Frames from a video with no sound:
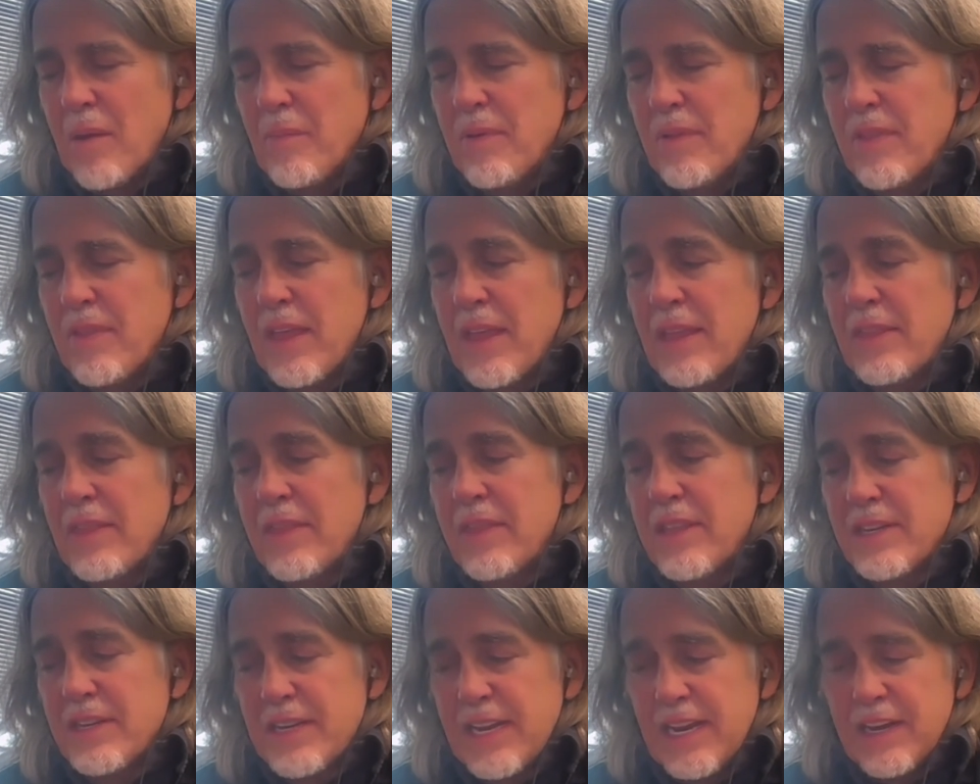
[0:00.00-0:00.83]
And then the
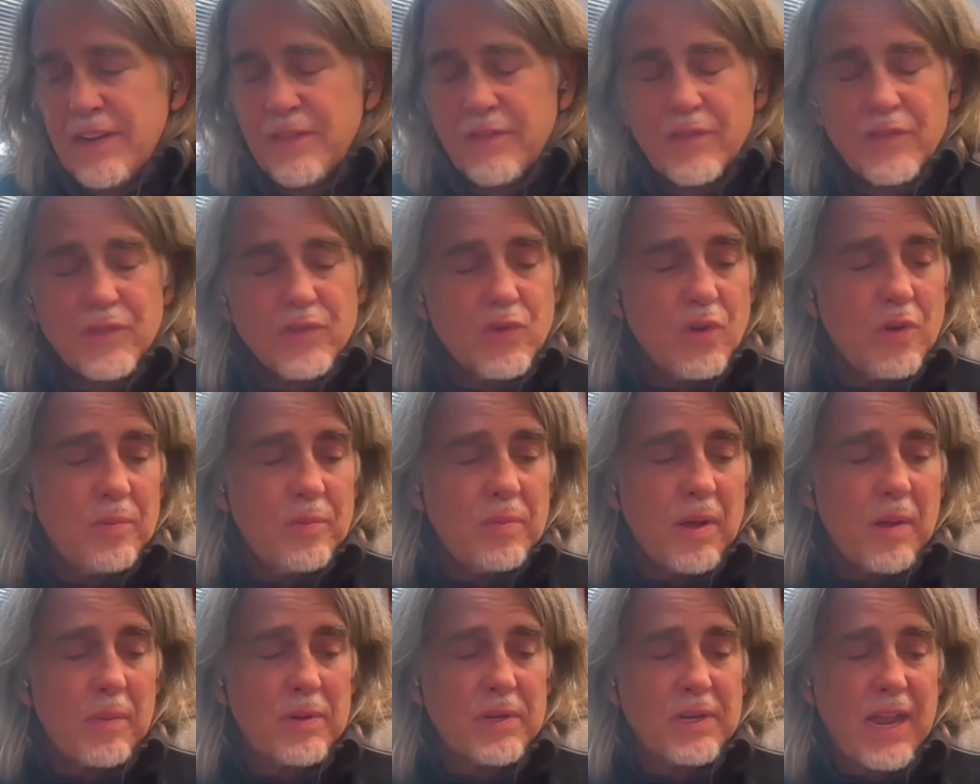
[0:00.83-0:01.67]
dean of the School of
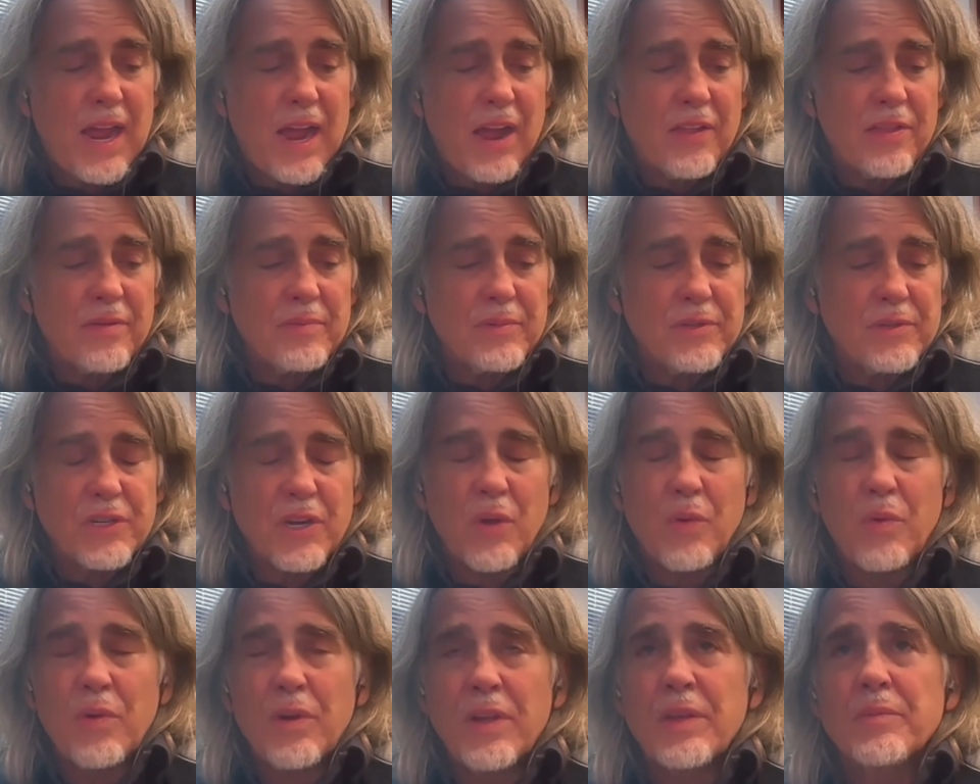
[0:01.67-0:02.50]
Public Health, Michelle
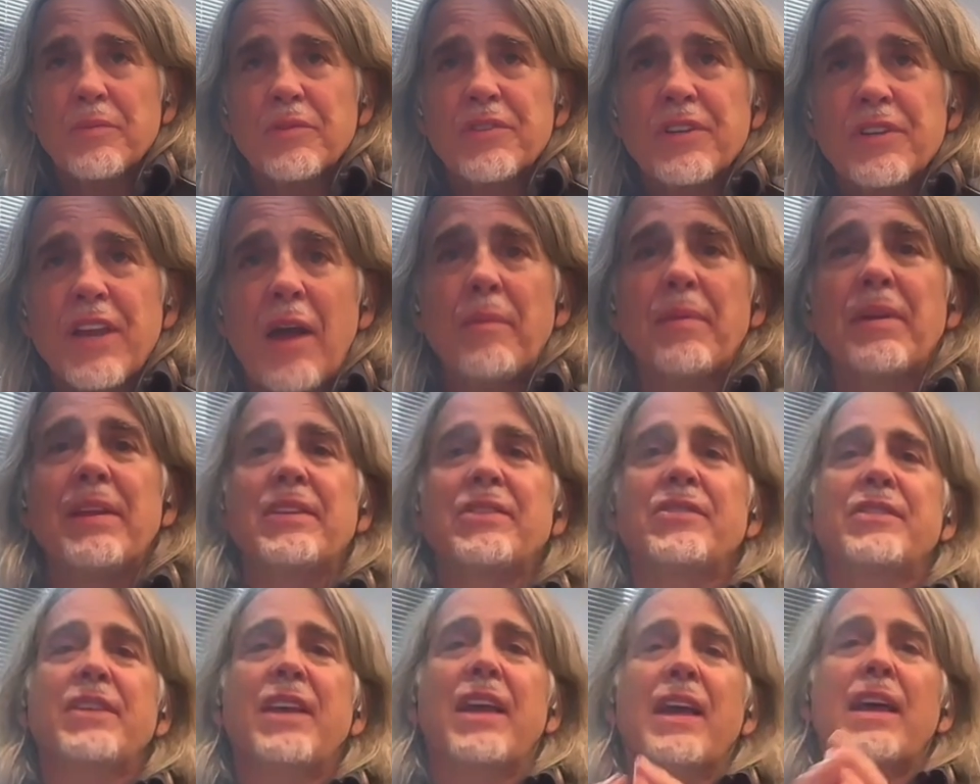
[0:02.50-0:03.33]
Williams, stopped me and
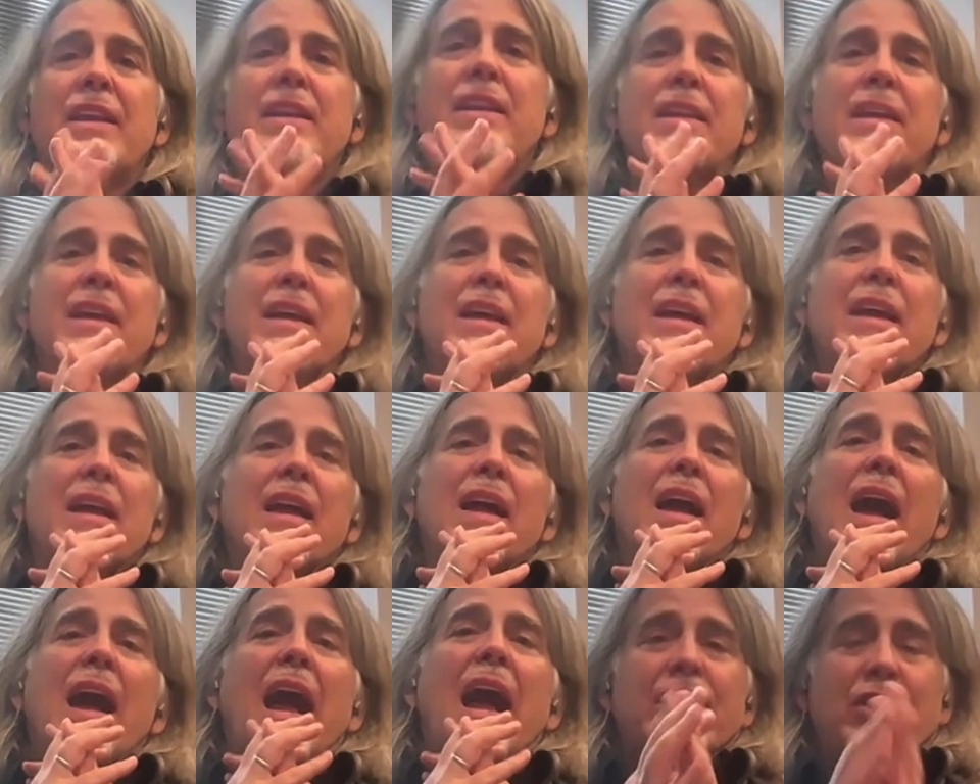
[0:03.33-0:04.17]
said,
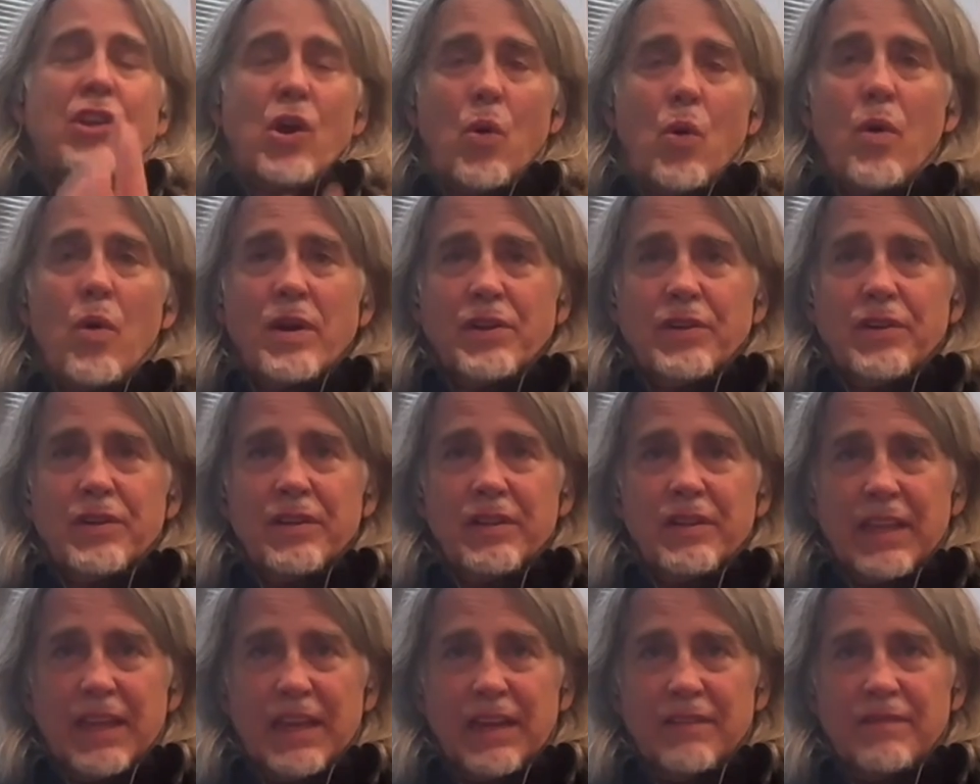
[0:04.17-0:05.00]
I don't want you to
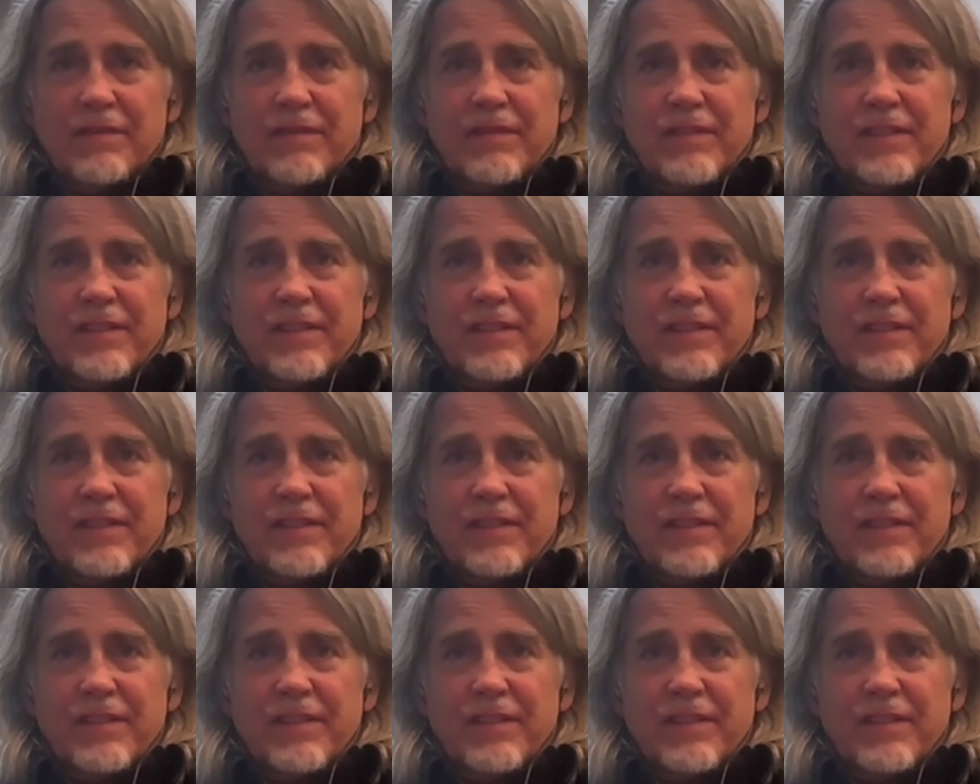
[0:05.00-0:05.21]
leave.